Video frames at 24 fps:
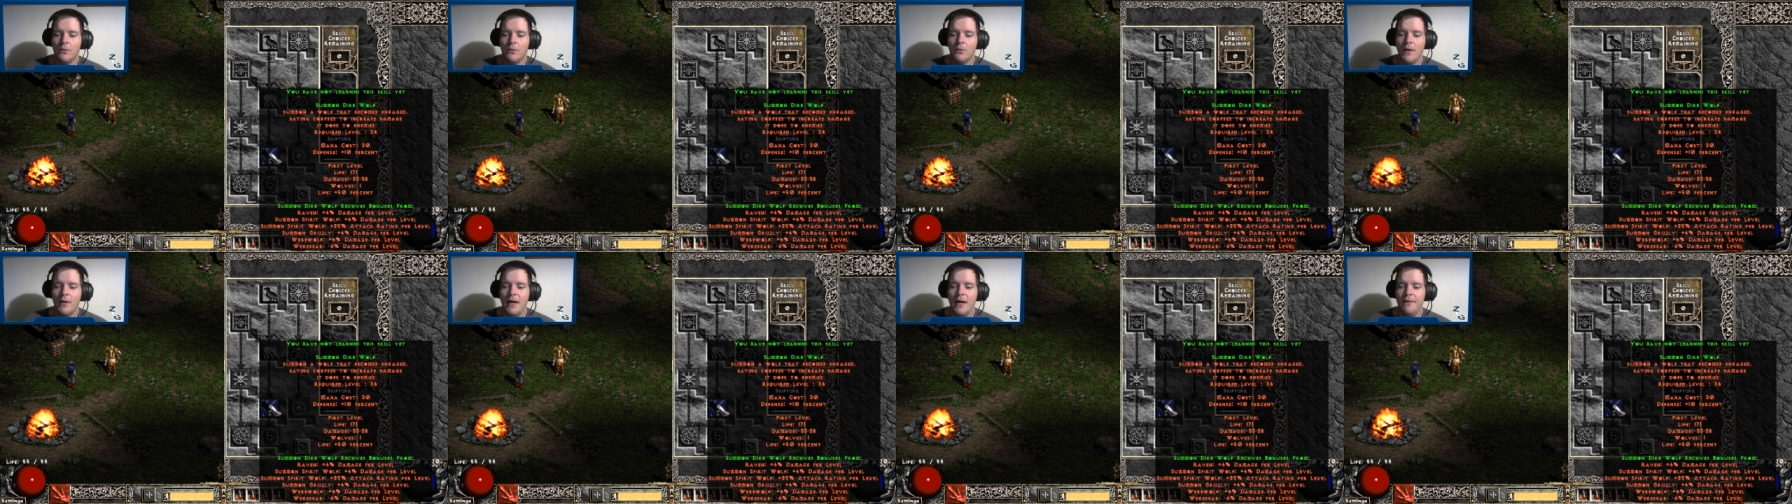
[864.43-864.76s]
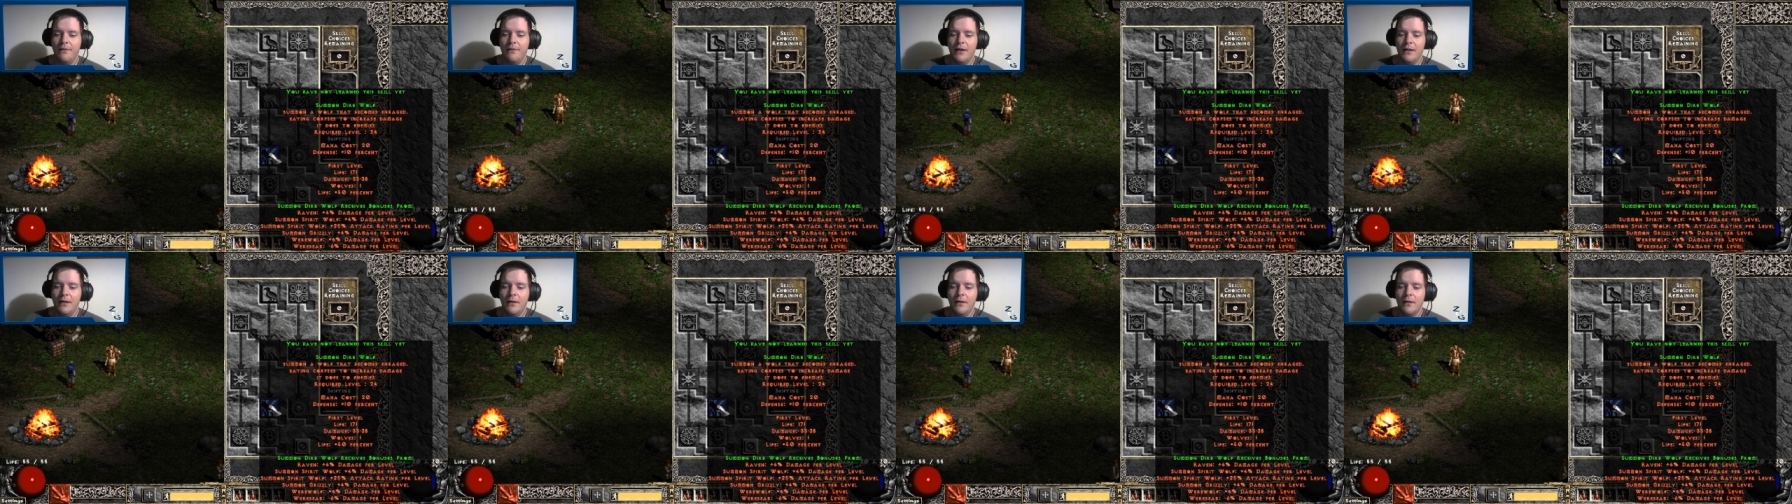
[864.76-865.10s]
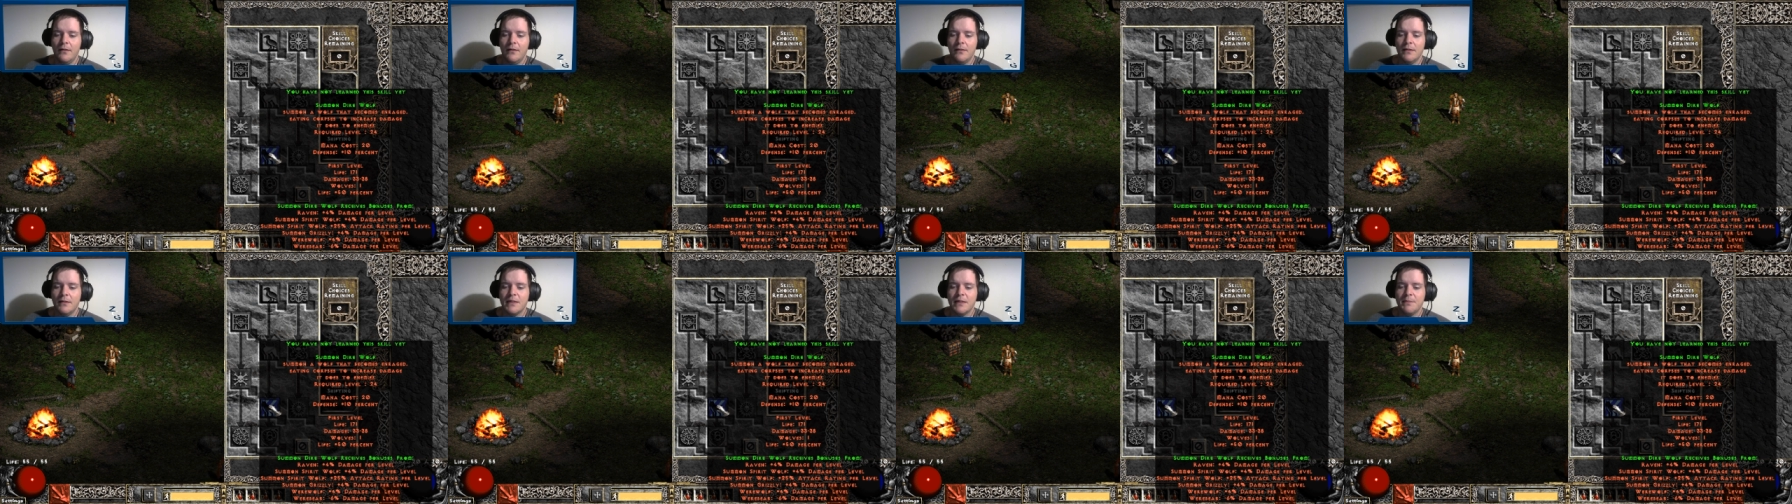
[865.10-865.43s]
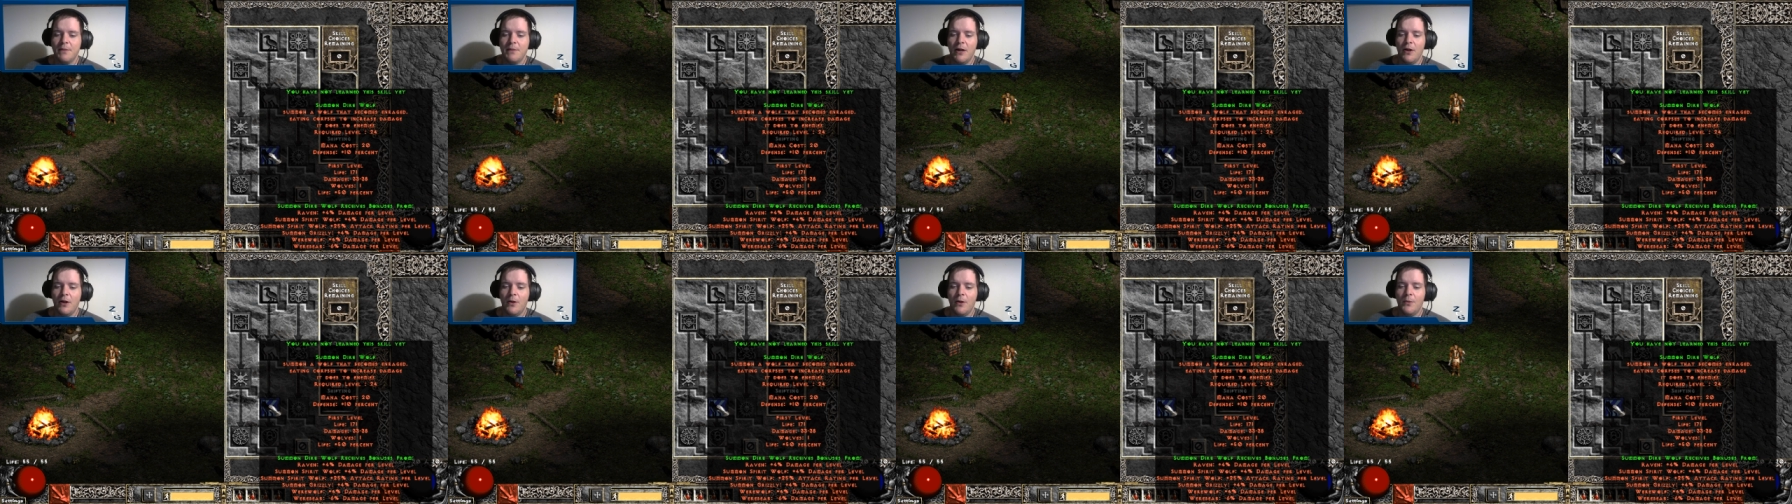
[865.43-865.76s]
Raven,
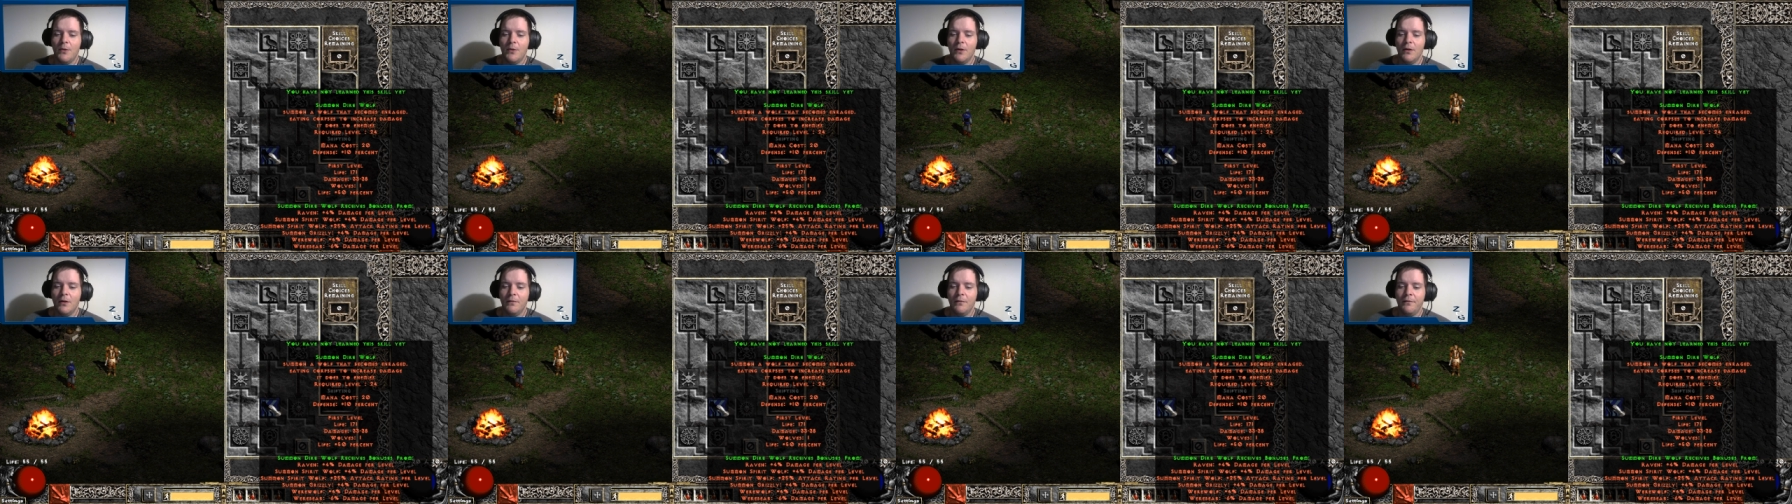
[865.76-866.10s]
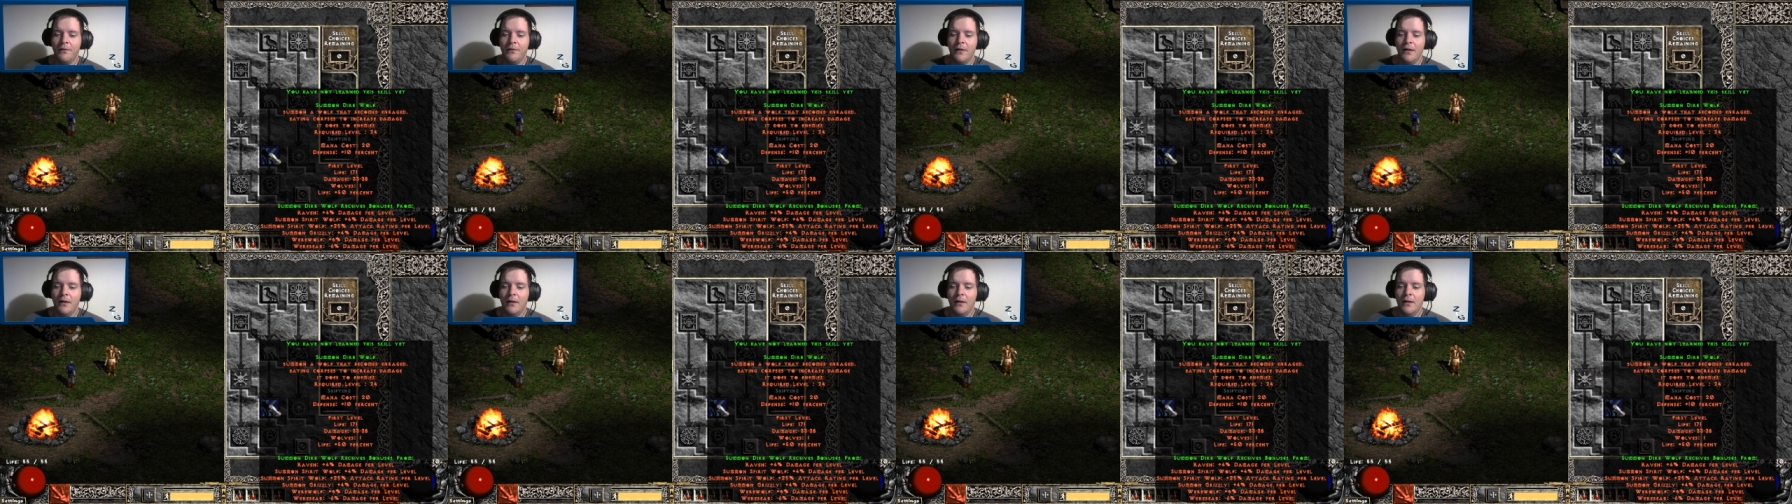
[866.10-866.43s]
Spirit Wolf.